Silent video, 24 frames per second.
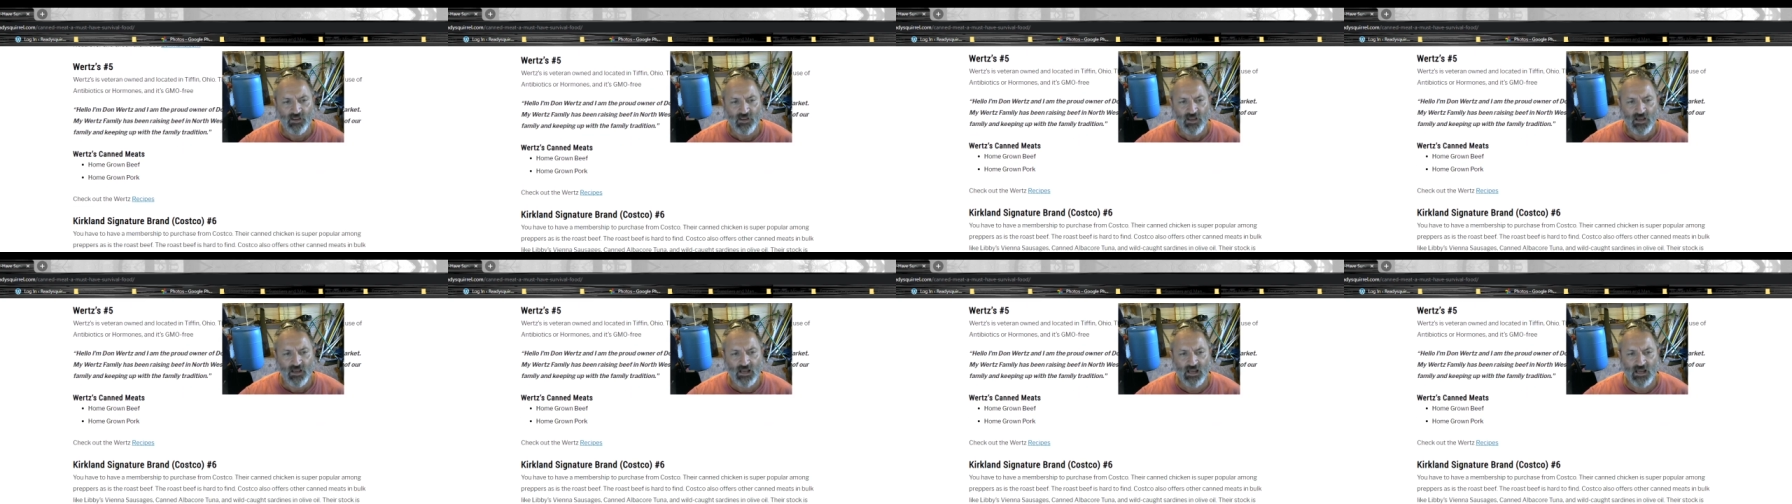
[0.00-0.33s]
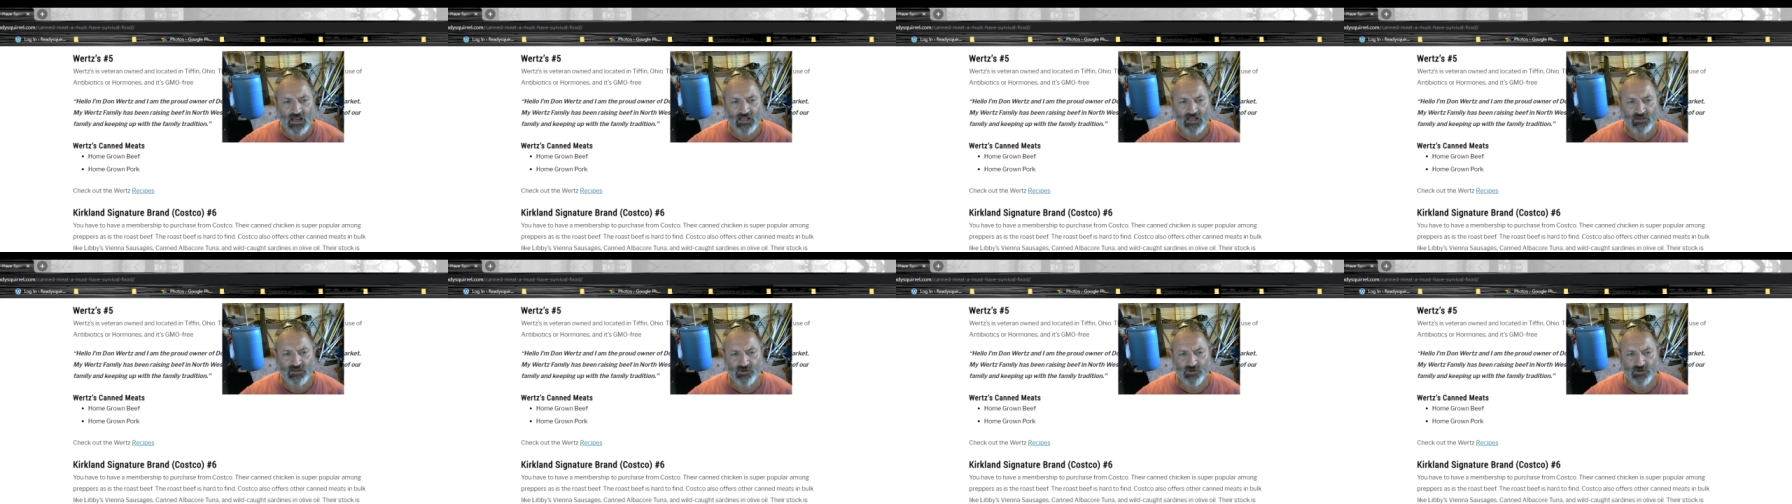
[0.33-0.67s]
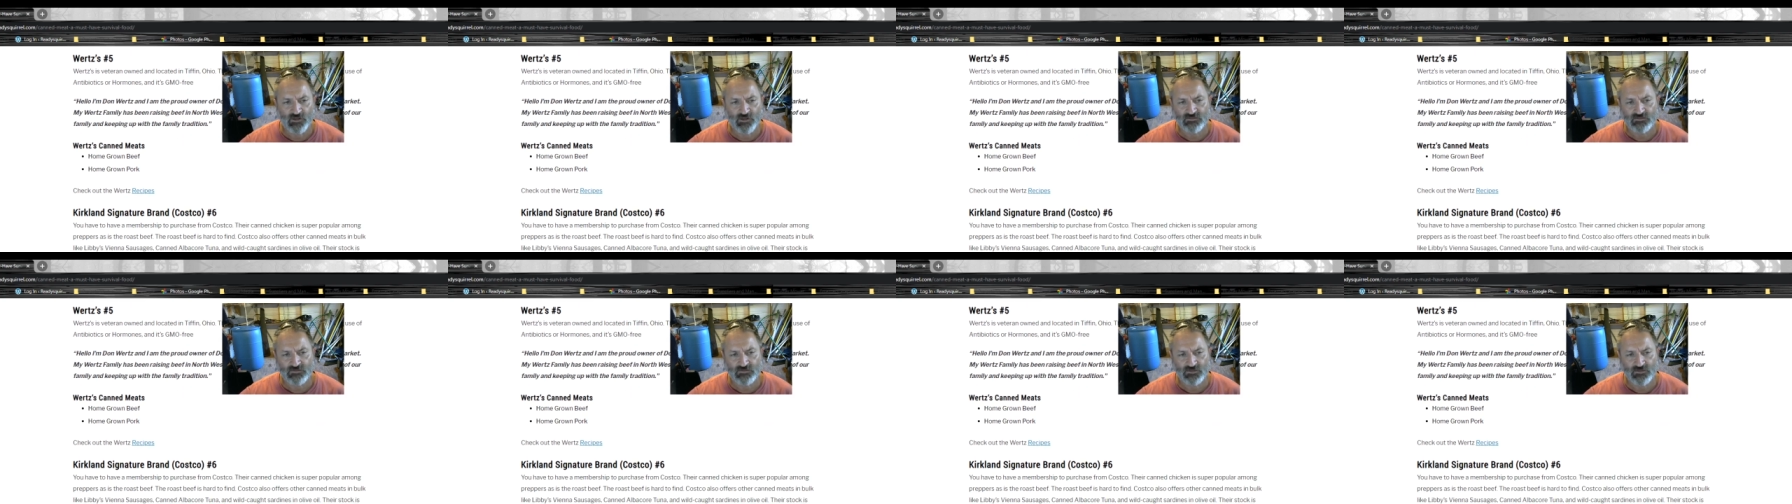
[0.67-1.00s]
Uh,
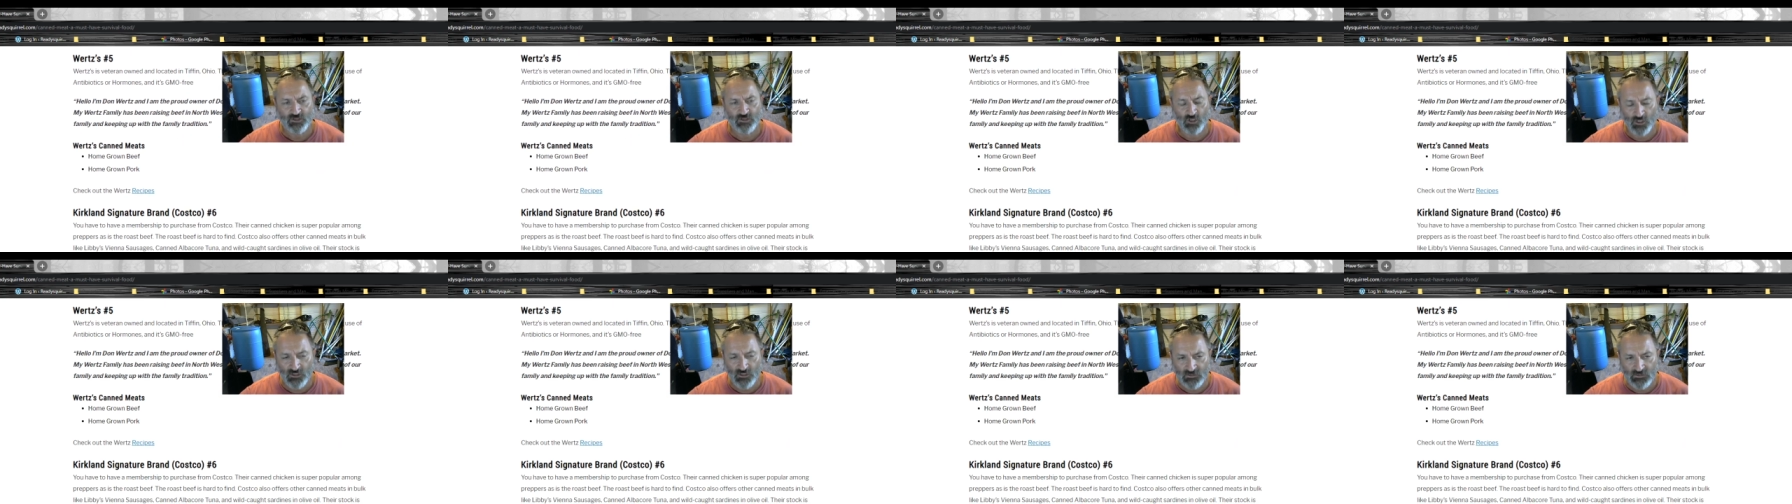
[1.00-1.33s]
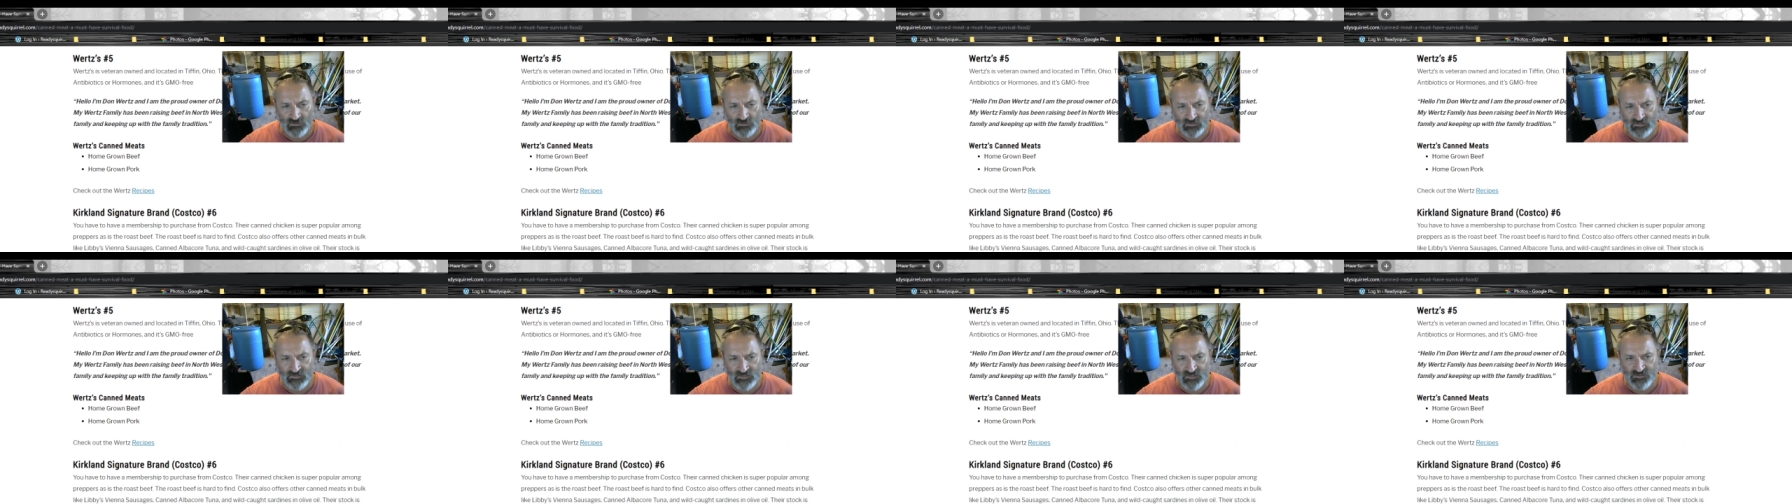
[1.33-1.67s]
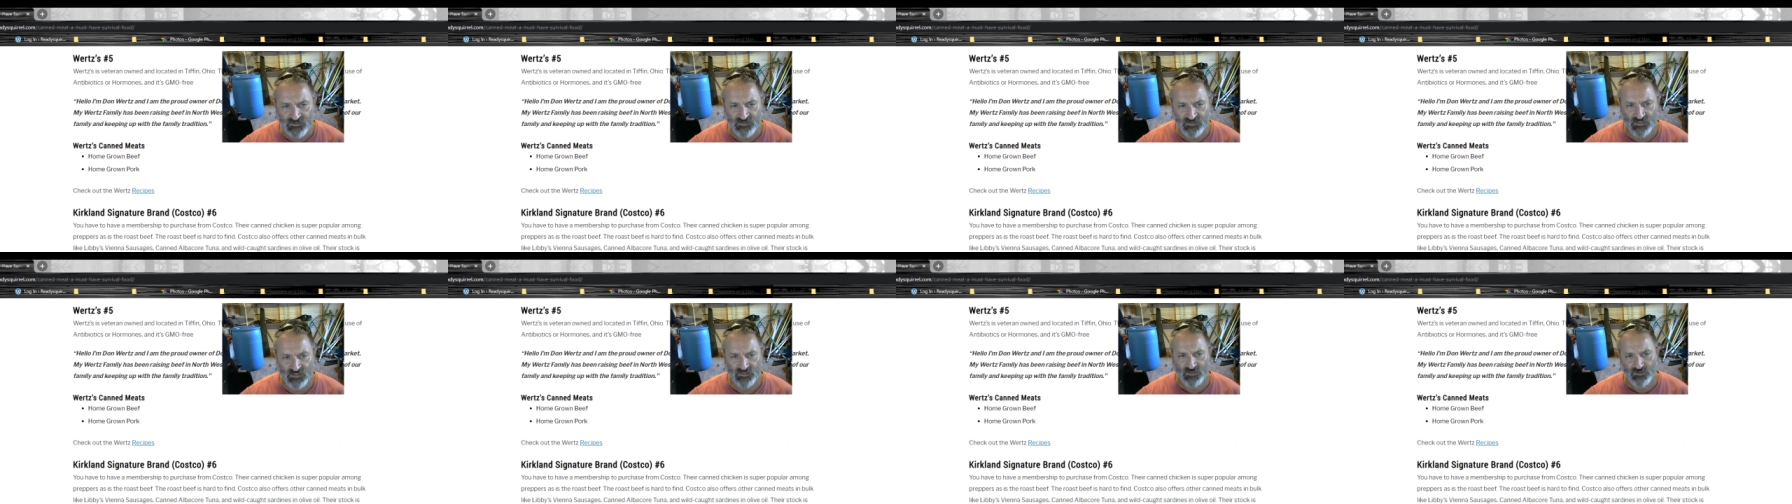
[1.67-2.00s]
Kirk, Kirkland
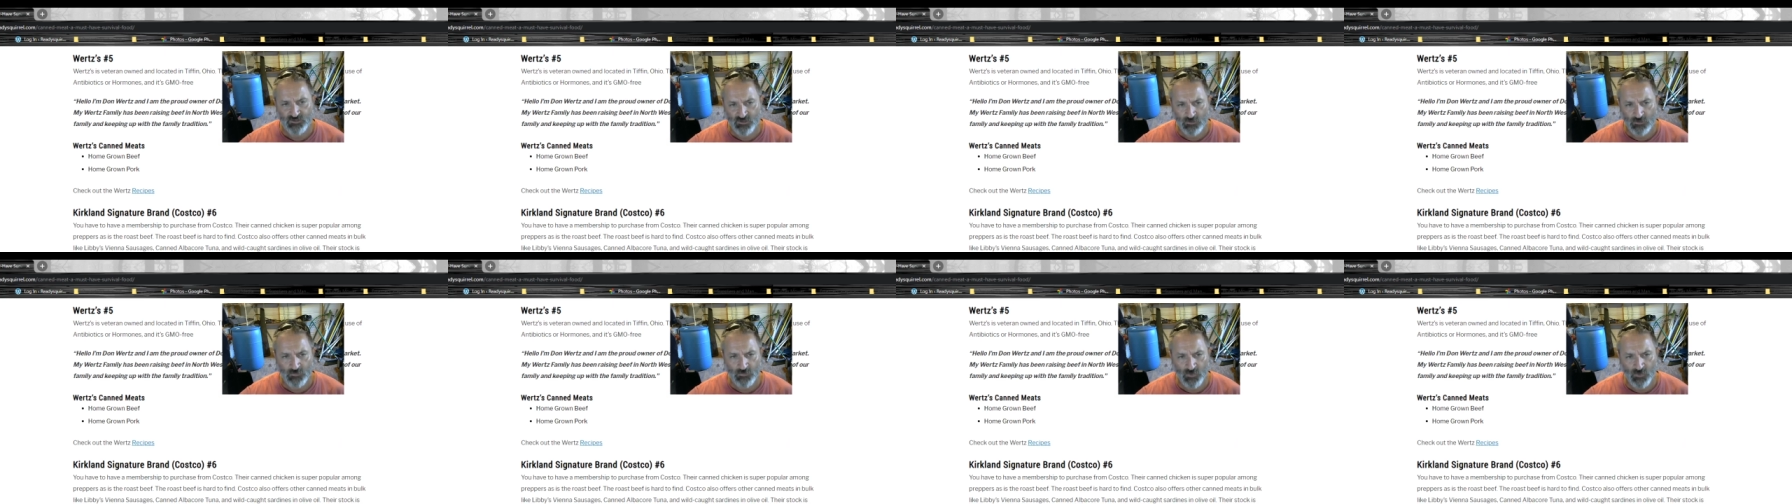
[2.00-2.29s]
signature